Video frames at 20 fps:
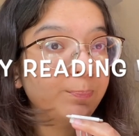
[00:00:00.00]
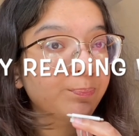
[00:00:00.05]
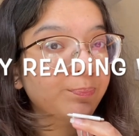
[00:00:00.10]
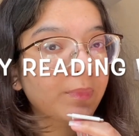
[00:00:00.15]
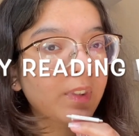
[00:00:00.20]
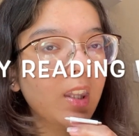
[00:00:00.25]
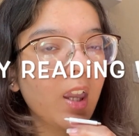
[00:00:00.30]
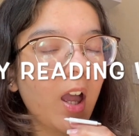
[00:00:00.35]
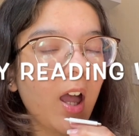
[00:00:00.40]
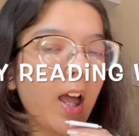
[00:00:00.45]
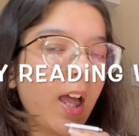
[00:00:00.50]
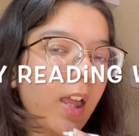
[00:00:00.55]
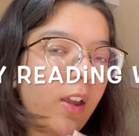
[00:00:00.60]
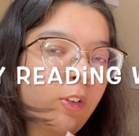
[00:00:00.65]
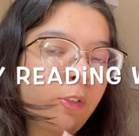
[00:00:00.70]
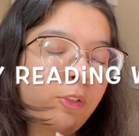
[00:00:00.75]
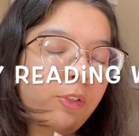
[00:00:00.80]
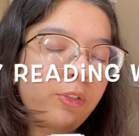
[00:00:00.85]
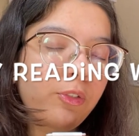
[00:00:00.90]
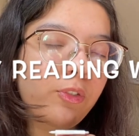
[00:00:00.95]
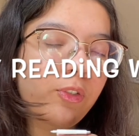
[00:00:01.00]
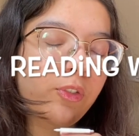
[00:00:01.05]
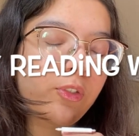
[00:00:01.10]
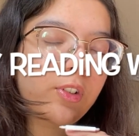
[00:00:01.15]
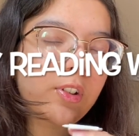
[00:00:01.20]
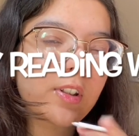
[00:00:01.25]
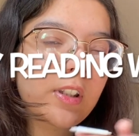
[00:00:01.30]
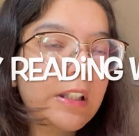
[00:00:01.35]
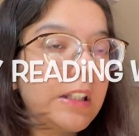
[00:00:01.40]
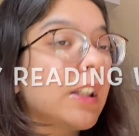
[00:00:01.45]
yeah, I've
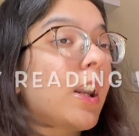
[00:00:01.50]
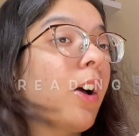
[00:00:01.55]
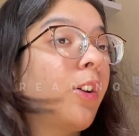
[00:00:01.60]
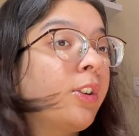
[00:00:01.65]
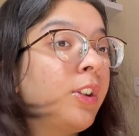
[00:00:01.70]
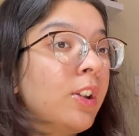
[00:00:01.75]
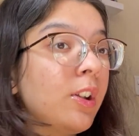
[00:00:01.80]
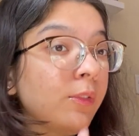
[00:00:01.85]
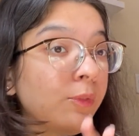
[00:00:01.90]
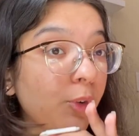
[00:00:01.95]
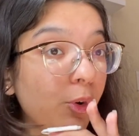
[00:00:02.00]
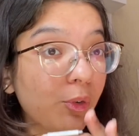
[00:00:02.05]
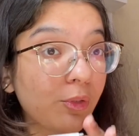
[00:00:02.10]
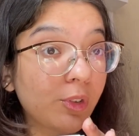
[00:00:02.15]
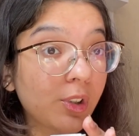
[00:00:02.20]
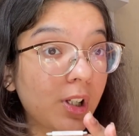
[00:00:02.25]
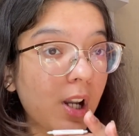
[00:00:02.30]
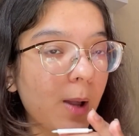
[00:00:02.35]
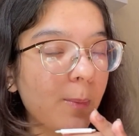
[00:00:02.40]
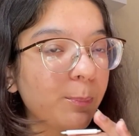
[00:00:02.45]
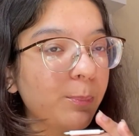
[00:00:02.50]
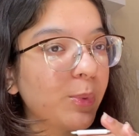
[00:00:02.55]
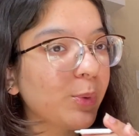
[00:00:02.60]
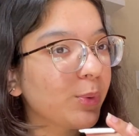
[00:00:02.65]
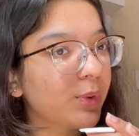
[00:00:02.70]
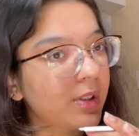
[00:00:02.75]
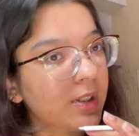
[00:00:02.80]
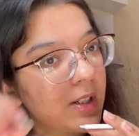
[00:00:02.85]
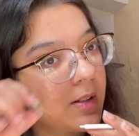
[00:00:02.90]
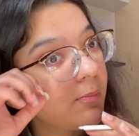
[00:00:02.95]
now that I've overcome
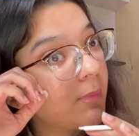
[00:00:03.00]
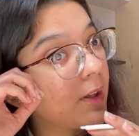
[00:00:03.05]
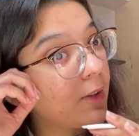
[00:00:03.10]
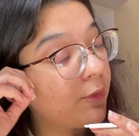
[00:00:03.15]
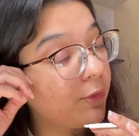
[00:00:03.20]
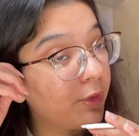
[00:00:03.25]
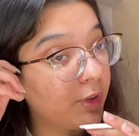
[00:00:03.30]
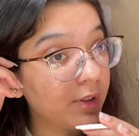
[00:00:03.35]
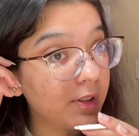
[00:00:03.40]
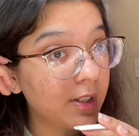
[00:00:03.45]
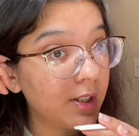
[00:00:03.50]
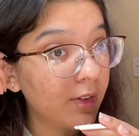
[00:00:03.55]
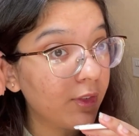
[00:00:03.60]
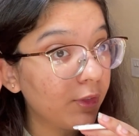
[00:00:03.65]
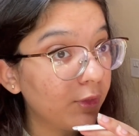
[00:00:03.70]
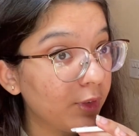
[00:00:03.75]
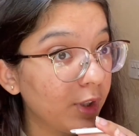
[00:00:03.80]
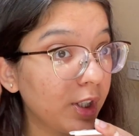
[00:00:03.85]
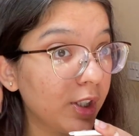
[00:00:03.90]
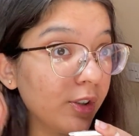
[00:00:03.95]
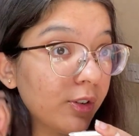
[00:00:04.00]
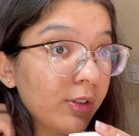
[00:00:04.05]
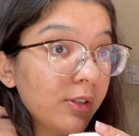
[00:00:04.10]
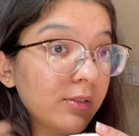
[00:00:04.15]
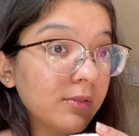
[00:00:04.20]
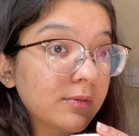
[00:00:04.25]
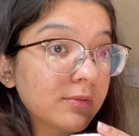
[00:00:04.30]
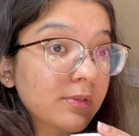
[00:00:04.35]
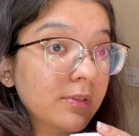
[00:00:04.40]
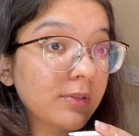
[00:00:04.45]
posting my first ever video,
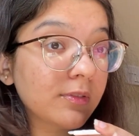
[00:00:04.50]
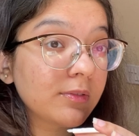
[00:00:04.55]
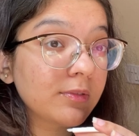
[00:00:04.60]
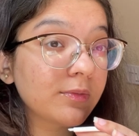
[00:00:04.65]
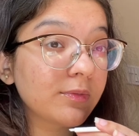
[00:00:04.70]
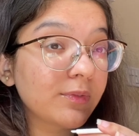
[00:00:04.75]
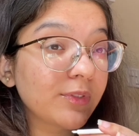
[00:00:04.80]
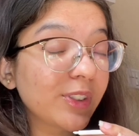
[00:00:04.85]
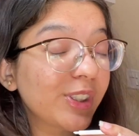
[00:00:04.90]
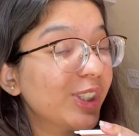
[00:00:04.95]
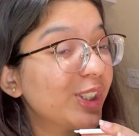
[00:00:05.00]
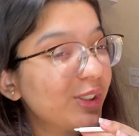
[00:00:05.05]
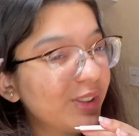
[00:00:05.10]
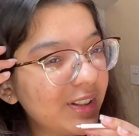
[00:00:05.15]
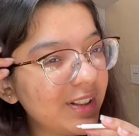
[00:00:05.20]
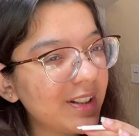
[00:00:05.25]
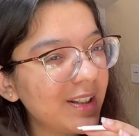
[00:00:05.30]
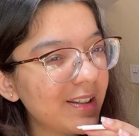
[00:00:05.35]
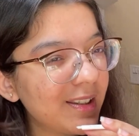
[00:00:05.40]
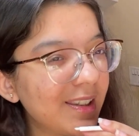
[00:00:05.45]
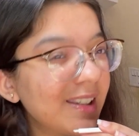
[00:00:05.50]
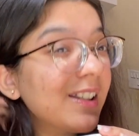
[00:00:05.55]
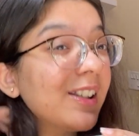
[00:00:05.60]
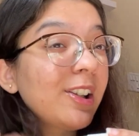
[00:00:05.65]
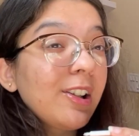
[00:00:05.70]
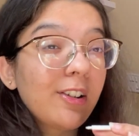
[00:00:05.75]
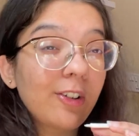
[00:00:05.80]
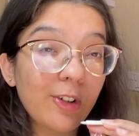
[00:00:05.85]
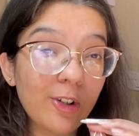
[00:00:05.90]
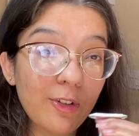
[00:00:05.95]
you're gonna see a
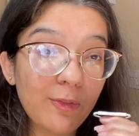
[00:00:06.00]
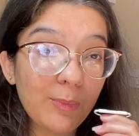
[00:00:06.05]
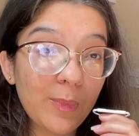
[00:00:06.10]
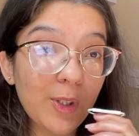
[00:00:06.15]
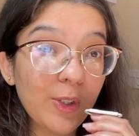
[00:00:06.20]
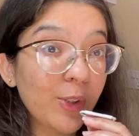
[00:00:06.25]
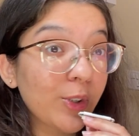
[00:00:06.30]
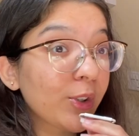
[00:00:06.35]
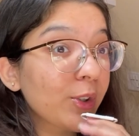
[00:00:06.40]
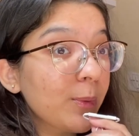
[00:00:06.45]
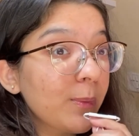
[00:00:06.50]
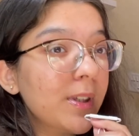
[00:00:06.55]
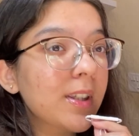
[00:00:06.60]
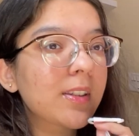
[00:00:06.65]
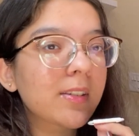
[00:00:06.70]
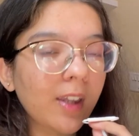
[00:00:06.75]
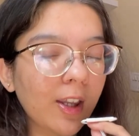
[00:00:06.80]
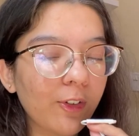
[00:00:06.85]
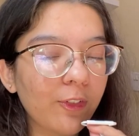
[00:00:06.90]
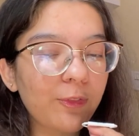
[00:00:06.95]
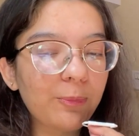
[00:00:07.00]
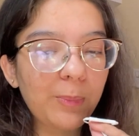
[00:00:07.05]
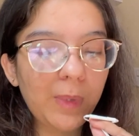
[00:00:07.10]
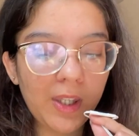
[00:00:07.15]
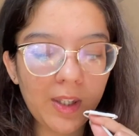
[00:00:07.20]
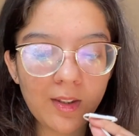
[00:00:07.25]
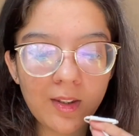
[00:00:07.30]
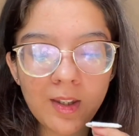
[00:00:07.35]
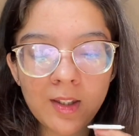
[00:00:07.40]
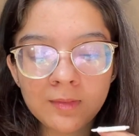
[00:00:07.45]
lot of me and you're gonna be sick of
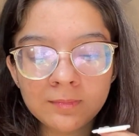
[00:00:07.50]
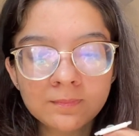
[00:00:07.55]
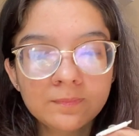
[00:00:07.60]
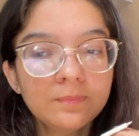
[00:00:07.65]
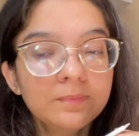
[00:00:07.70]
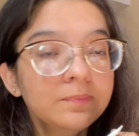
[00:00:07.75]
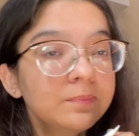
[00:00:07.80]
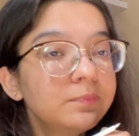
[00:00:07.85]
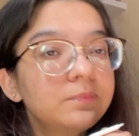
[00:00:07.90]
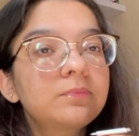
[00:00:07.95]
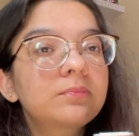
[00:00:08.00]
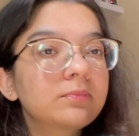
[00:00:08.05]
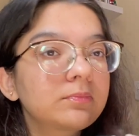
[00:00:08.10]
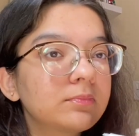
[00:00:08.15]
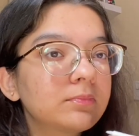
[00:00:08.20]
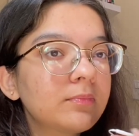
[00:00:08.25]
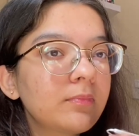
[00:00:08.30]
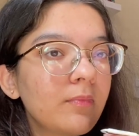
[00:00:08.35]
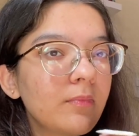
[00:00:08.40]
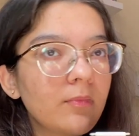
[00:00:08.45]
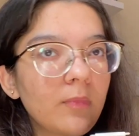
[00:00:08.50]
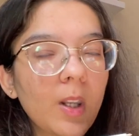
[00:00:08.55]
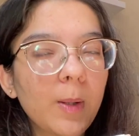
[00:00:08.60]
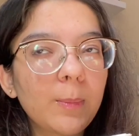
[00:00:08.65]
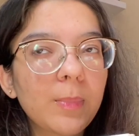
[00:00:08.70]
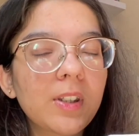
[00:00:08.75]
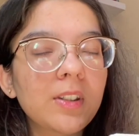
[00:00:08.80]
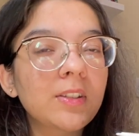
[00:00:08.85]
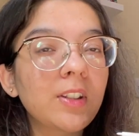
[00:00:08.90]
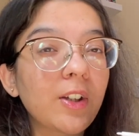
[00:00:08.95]
me.
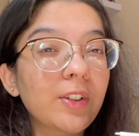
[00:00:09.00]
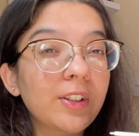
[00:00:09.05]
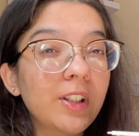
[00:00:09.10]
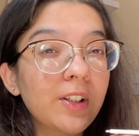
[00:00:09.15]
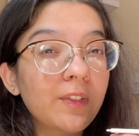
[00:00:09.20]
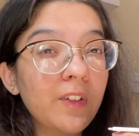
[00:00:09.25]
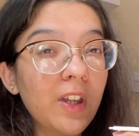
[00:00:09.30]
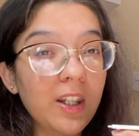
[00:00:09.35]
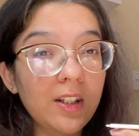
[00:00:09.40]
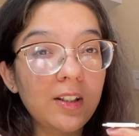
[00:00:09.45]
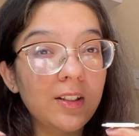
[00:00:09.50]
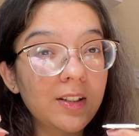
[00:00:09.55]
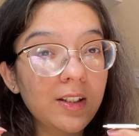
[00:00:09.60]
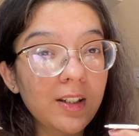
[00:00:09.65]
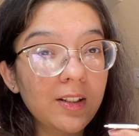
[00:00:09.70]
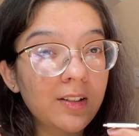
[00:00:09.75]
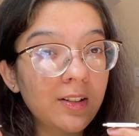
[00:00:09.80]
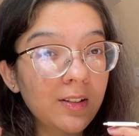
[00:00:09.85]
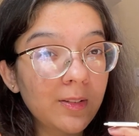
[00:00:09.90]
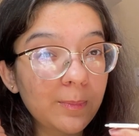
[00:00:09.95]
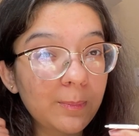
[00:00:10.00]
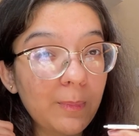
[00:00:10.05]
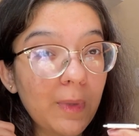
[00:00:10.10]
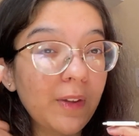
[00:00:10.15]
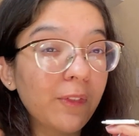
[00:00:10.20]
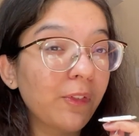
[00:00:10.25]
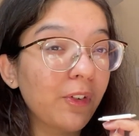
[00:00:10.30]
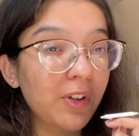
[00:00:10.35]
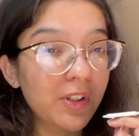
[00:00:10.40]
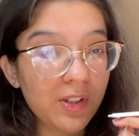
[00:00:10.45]
Because now that I've edited my
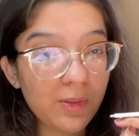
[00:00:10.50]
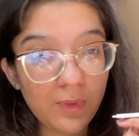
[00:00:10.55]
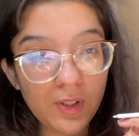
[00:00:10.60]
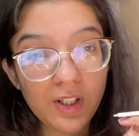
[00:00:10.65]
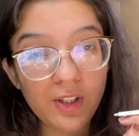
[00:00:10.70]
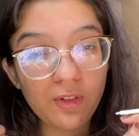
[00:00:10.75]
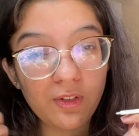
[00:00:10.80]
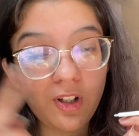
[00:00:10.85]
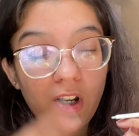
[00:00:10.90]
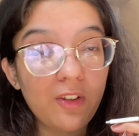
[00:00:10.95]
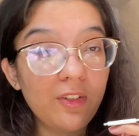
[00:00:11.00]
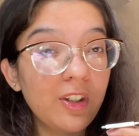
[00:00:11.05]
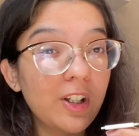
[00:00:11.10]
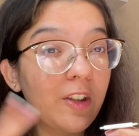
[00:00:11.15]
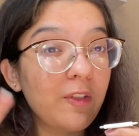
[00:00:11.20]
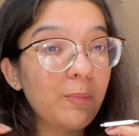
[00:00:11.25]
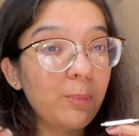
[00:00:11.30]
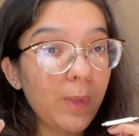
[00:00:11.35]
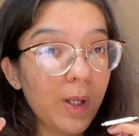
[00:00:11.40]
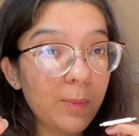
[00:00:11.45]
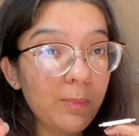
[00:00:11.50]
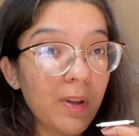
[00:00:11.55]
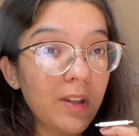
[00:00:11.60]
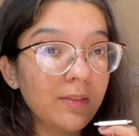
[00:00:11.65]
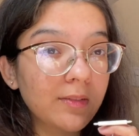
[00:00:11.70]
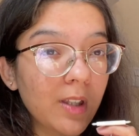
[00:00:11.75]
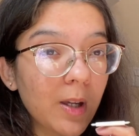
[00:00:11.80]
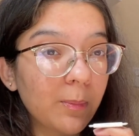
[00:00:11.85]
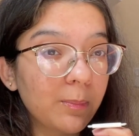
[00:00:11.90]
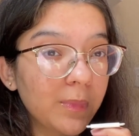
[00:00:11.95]
first video, now that I've made my
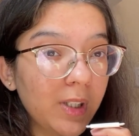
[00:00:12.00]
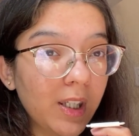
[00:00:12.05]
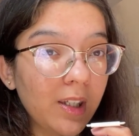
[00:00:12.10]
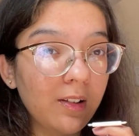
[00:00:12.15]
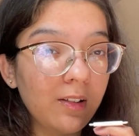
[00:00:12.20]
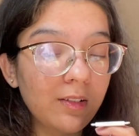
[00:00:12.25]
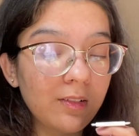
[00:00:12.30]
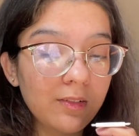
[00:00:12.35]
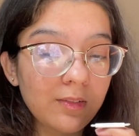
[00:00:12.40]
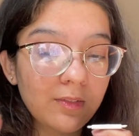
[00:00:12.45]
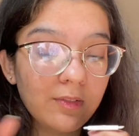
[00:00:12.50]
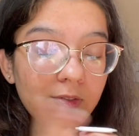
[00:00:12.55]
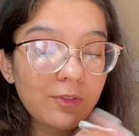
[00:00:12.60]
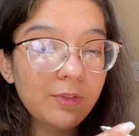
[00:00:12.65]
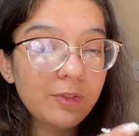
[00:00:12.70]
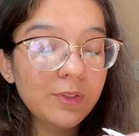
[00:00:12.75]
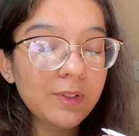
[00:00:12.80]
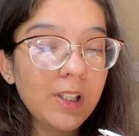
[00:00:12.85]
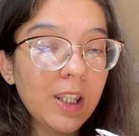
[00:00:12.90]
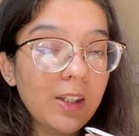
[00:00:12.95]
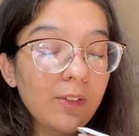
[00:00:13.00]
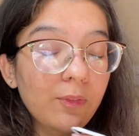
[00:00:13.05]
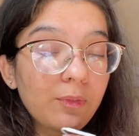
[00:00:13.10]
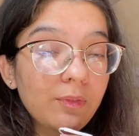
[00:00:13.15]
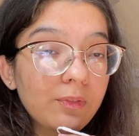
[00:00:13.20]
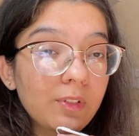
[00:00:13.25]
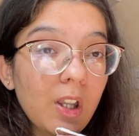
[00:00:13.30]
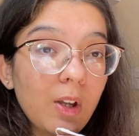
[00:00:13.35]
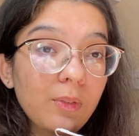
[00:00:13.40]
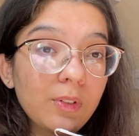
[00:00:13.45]
thumbnail, like
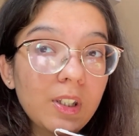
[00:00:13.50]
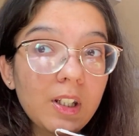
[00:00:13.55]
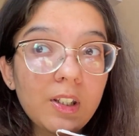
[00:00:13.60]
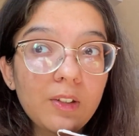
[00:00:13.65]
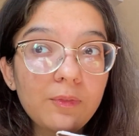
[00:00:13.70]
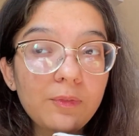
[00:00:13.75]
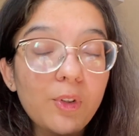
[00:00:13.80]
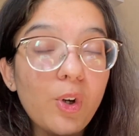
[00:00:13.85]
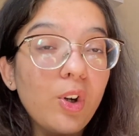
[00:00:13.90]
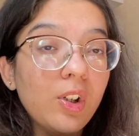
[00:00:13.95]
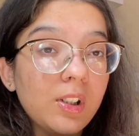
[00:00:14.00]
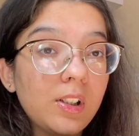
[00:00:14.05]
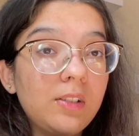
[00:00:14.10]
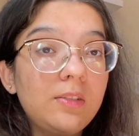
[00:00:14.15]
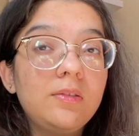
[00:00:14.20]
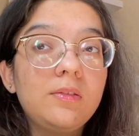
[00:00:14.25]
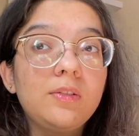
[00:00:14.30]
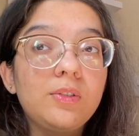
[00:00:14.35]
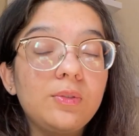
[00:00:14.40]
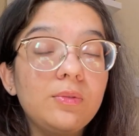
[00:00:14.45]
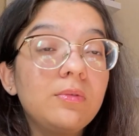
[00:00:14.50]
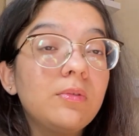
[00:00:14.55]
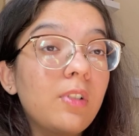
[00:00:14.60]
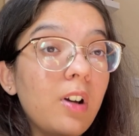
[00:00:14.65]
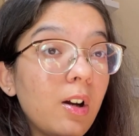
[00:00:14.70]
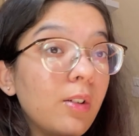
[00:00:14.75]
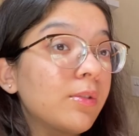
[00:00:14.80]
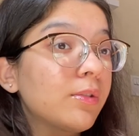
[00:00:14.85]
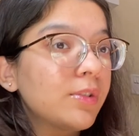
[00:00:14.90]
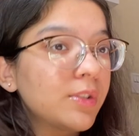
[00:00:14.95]
now that I've gotten to know
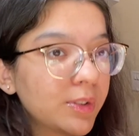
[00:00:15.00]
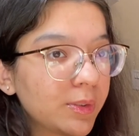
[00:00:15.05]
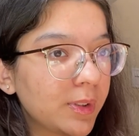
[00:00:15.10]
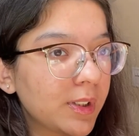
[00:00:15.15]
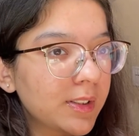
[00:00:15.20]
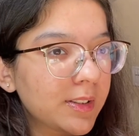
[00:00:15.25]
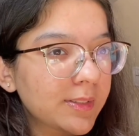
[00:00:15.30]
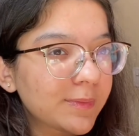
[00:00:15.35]
how to do it,